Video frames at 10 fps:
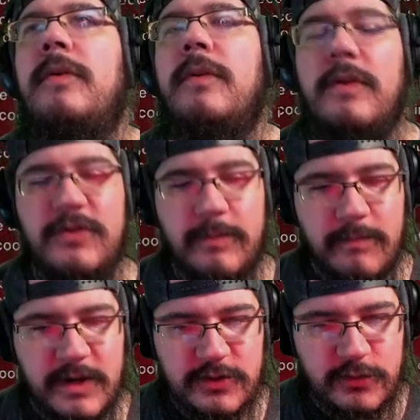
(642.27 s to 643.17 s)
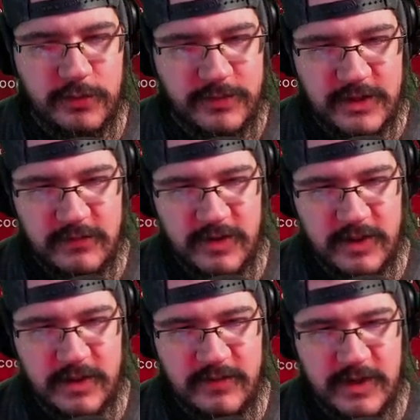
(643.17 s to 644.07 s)
There's a mushroom deviant,
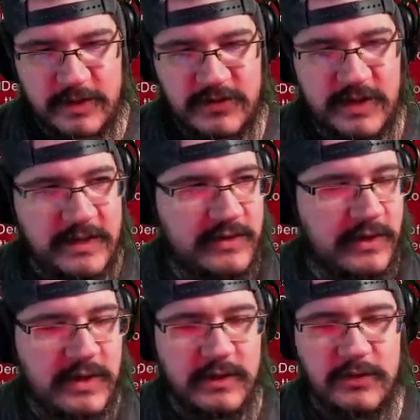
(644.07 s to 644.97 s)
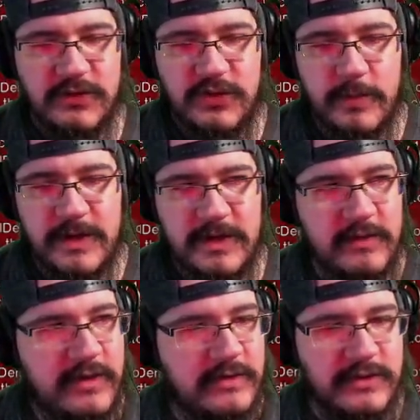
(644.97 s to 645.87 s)
evidently. See, that's the thing. There's so many
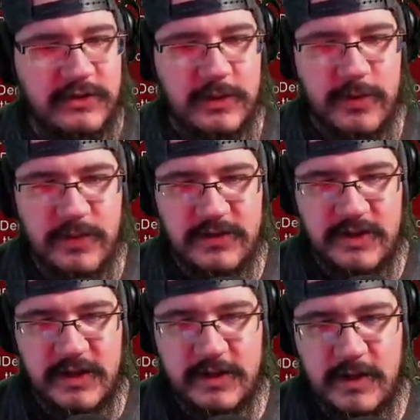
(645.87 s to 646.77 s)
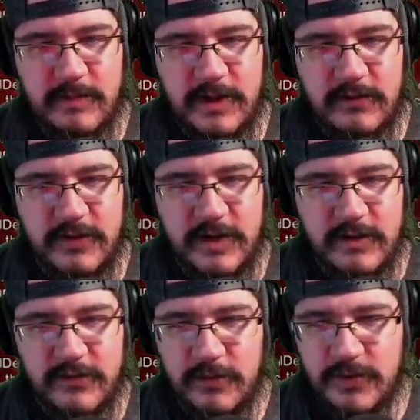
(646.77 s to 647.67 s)
deviants and so many ways to get them. If they,
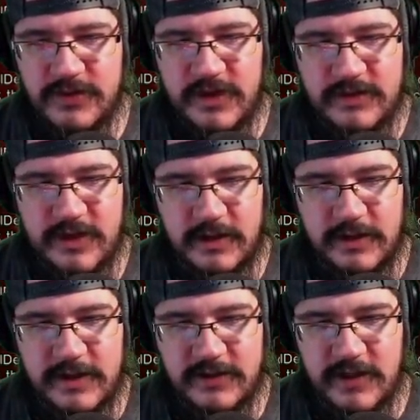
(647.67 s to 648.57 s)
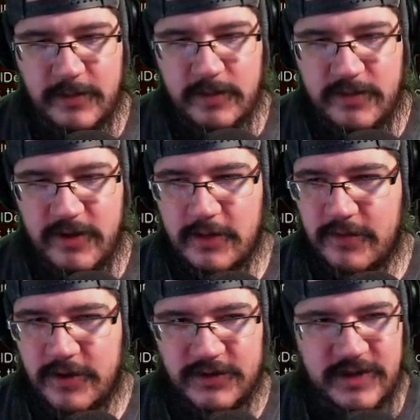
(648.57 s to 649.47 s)
if it resets that list, I'm going to be very,
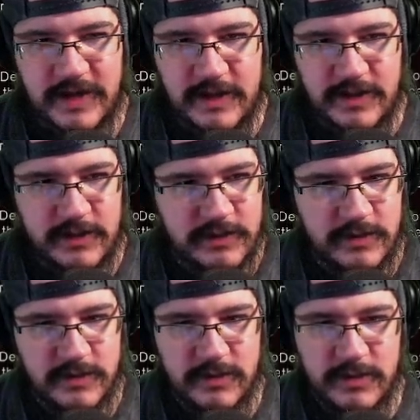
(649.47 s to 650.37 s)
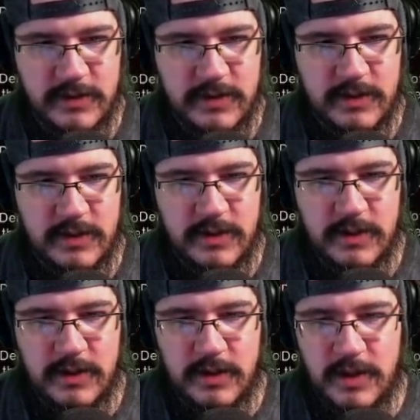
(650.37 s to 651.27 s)
very sad.
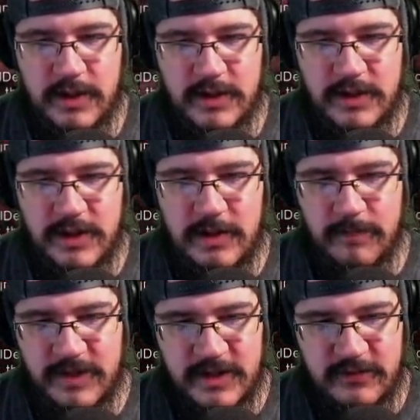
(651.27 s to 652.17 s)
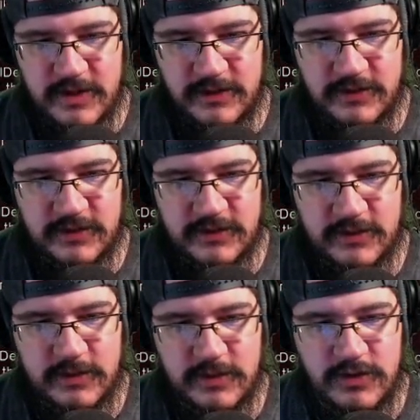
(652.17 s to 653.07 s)
I need to keep my
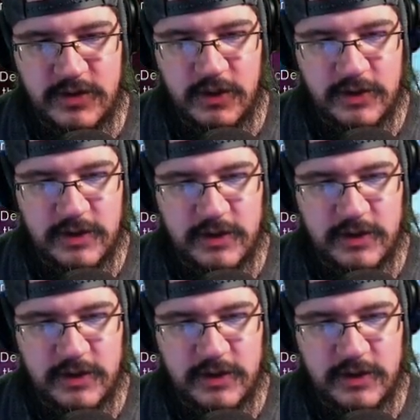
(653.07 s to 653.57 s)
deviants. Dunk.